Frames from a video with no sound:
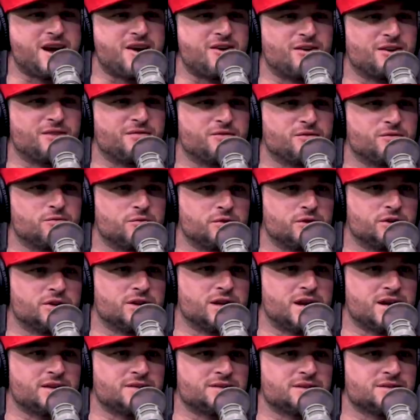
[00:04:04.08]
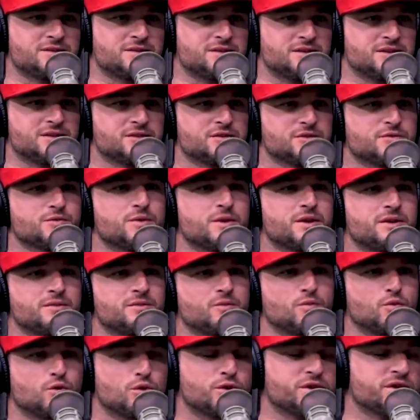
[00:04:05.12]
now even realizes, and this is what
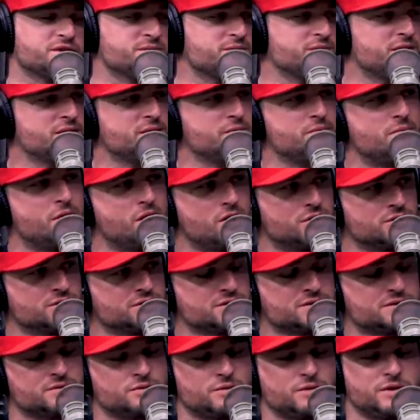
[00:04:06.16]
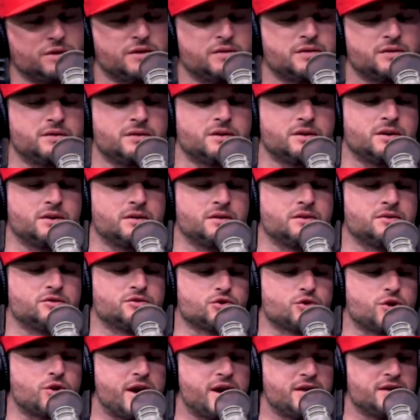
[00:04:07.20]
worries me the most with uh, the
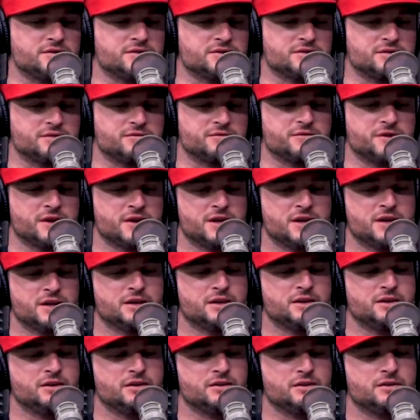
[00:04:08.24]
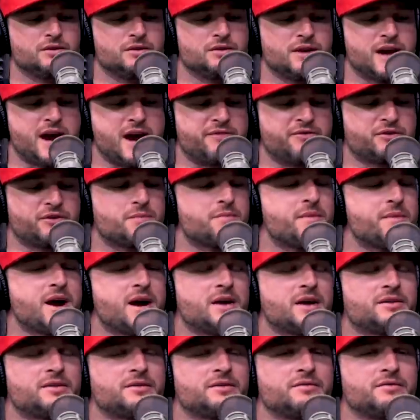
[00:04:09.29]
trends of you know the
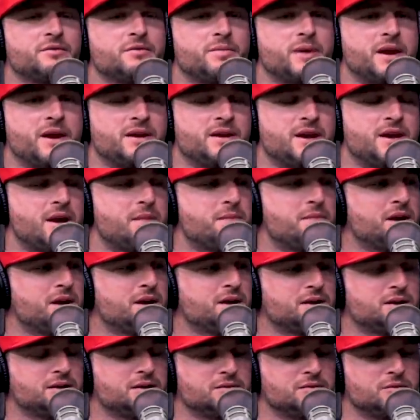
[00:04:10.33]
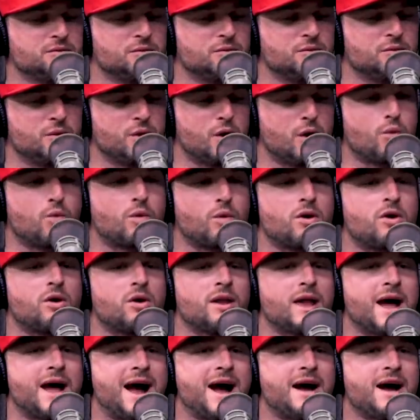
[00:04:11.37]
aftermath of a pandemic and where we're
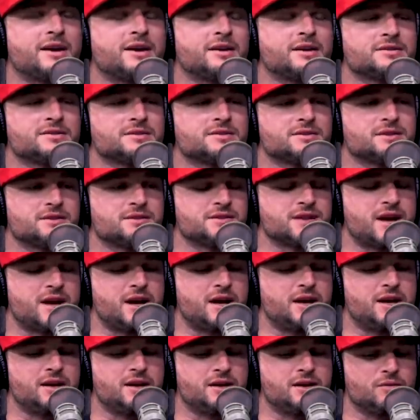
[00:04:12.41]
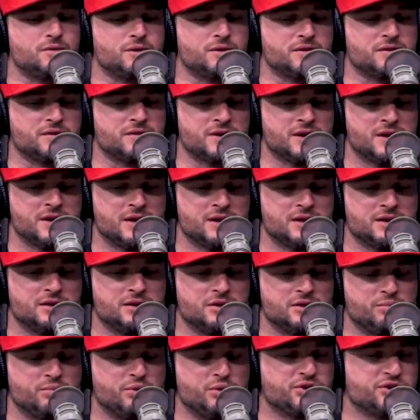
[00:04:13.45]
all at as a society with you know